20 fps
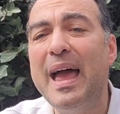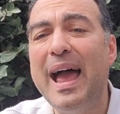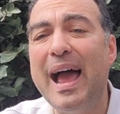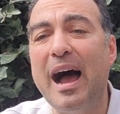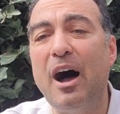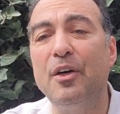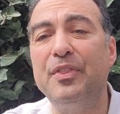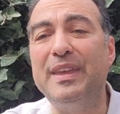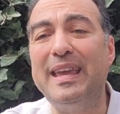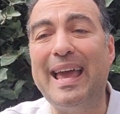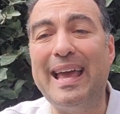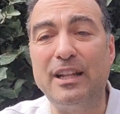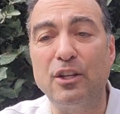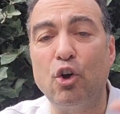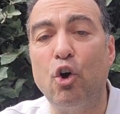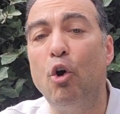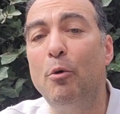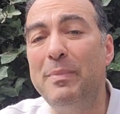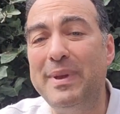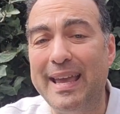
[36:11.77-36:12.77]
how the
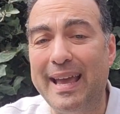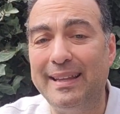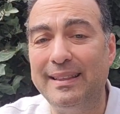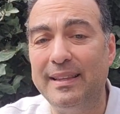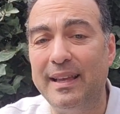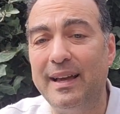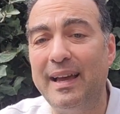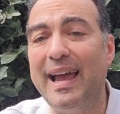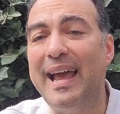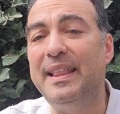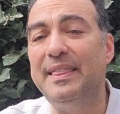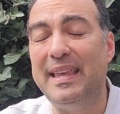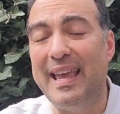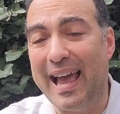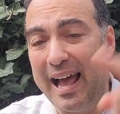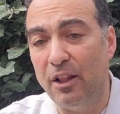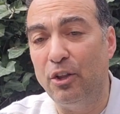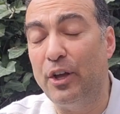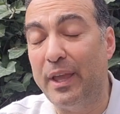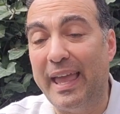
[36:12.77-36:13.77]
encomienda and the
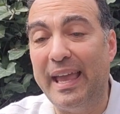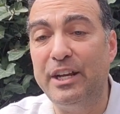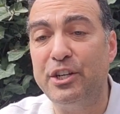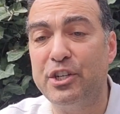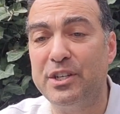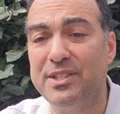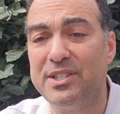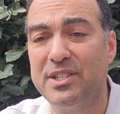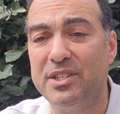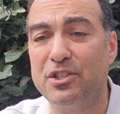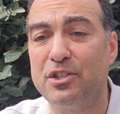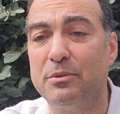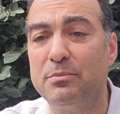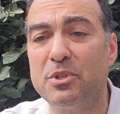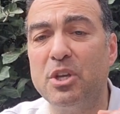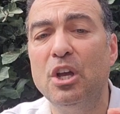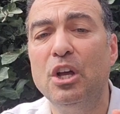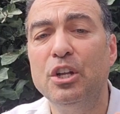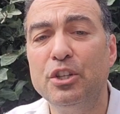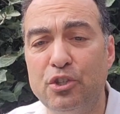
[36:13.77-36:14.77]
allocation
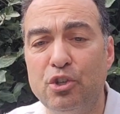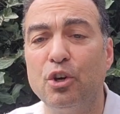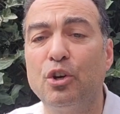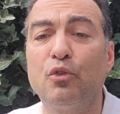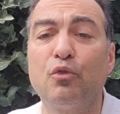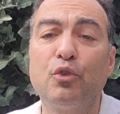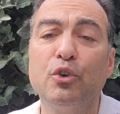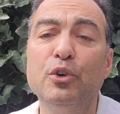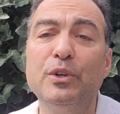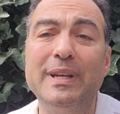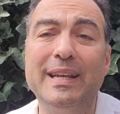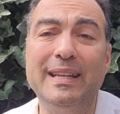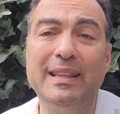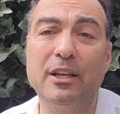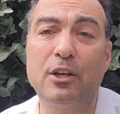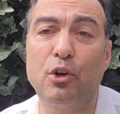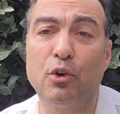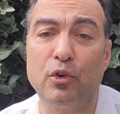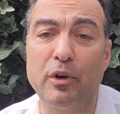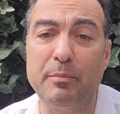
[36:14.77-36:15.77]
systems took root in
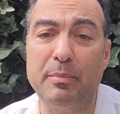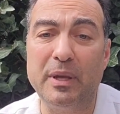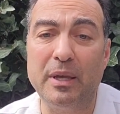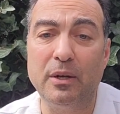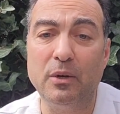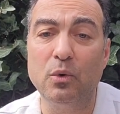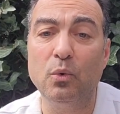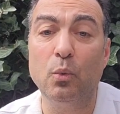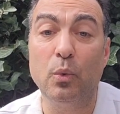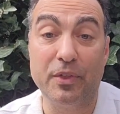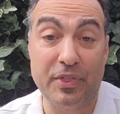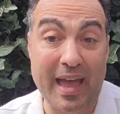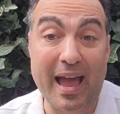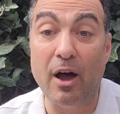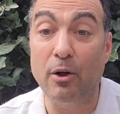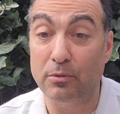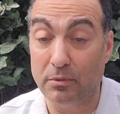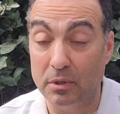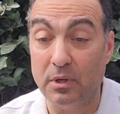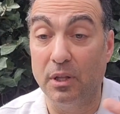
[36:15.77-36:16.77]
the Caribbean
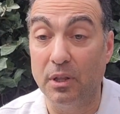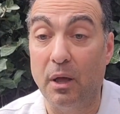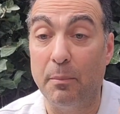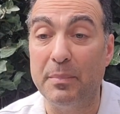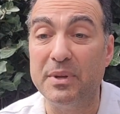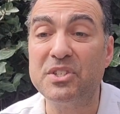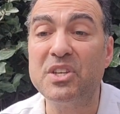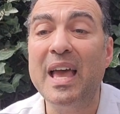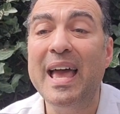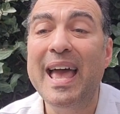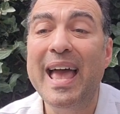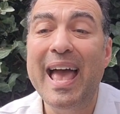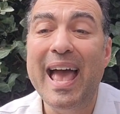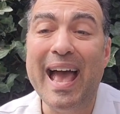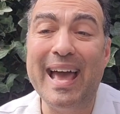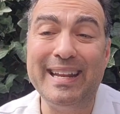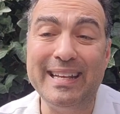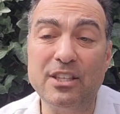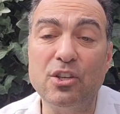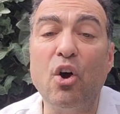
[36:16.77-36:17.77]
without Columbus.
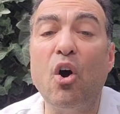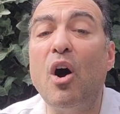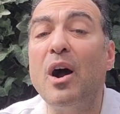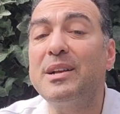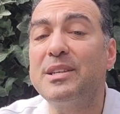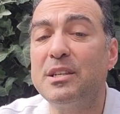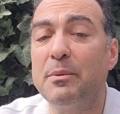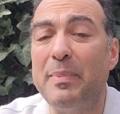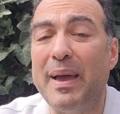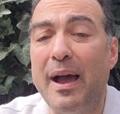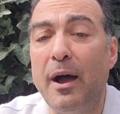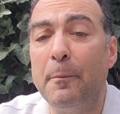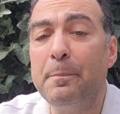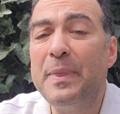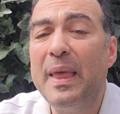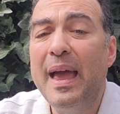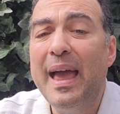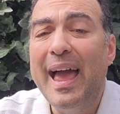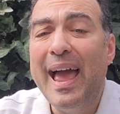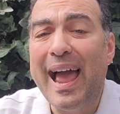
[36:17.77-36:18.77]
And he talks about
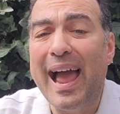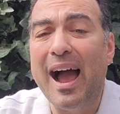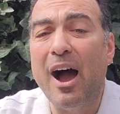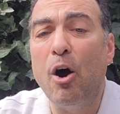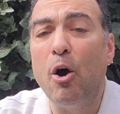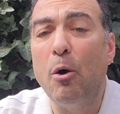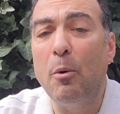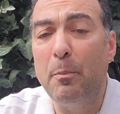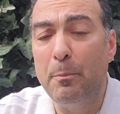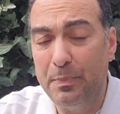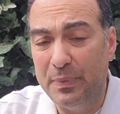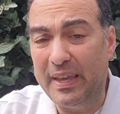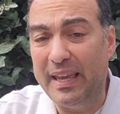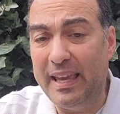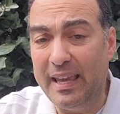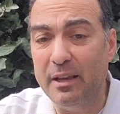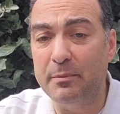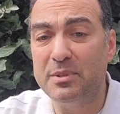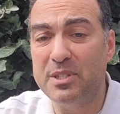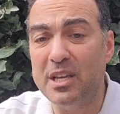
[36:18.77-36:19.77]
how
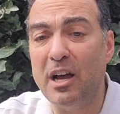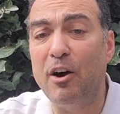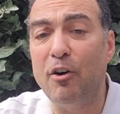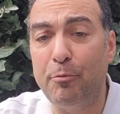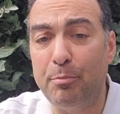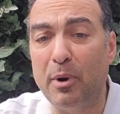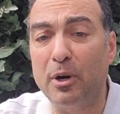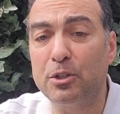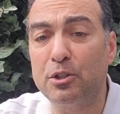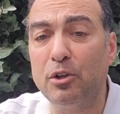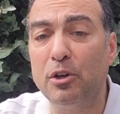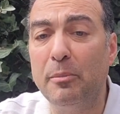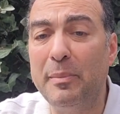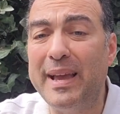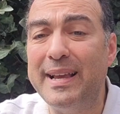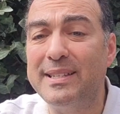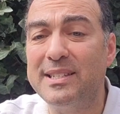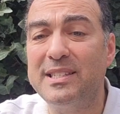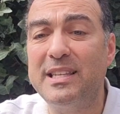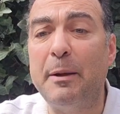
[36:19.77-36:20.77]
he himself,
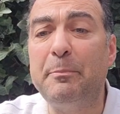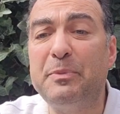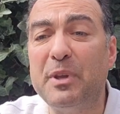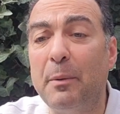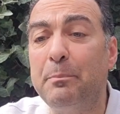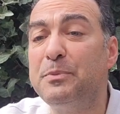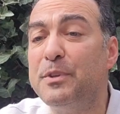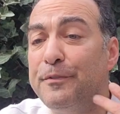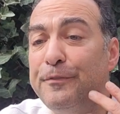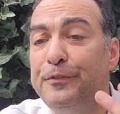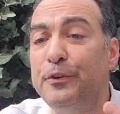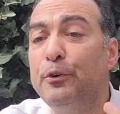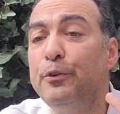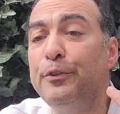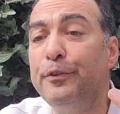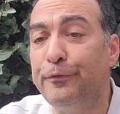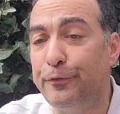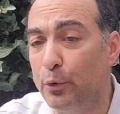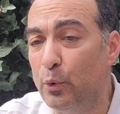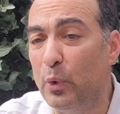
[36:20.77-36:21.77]
Bartolomé, stepped up to fill
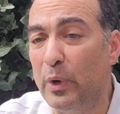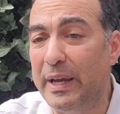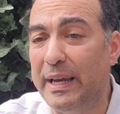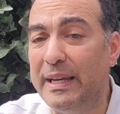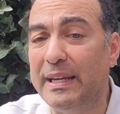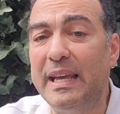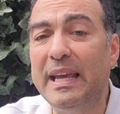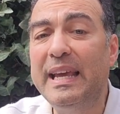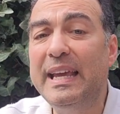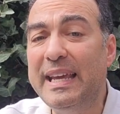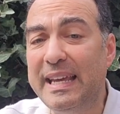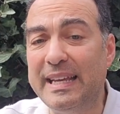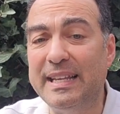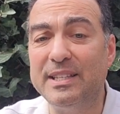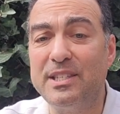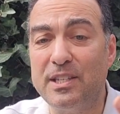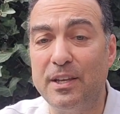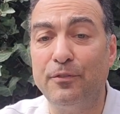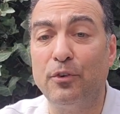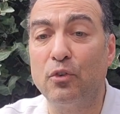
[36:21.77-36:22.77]
the void
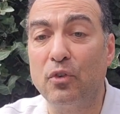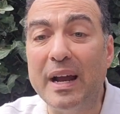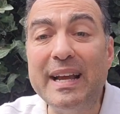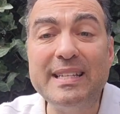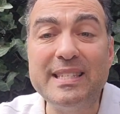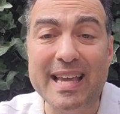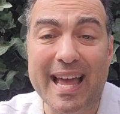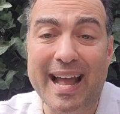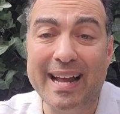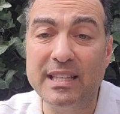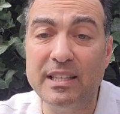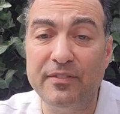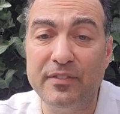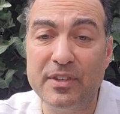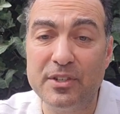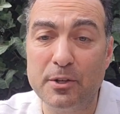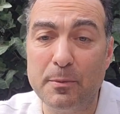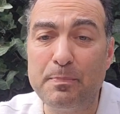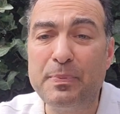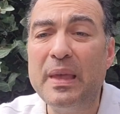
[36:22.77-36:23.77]
in civil rights
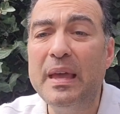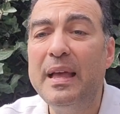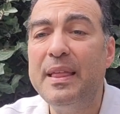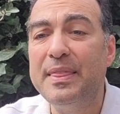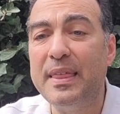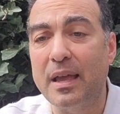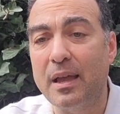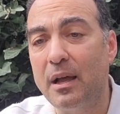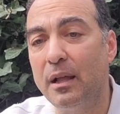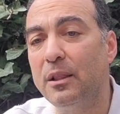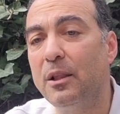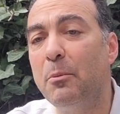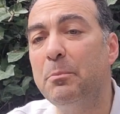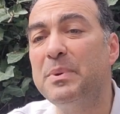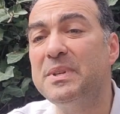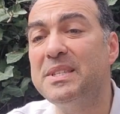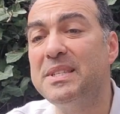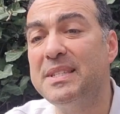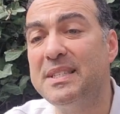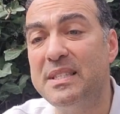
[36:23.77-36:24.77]
activism that
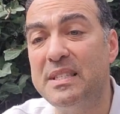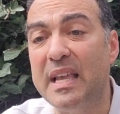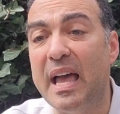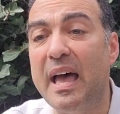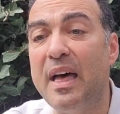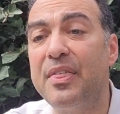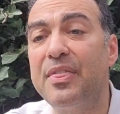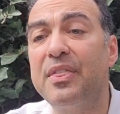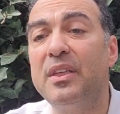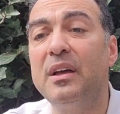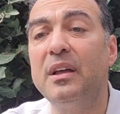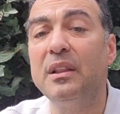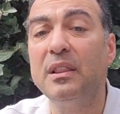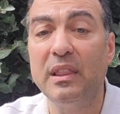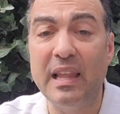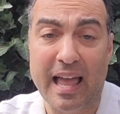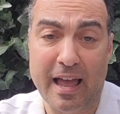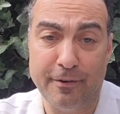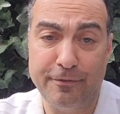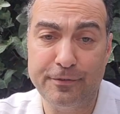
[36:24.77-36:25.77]
Columbus's death
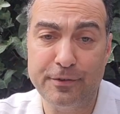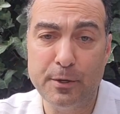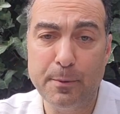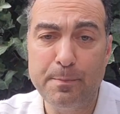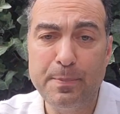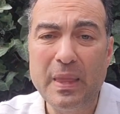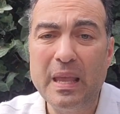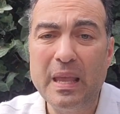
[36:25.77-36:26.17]
left.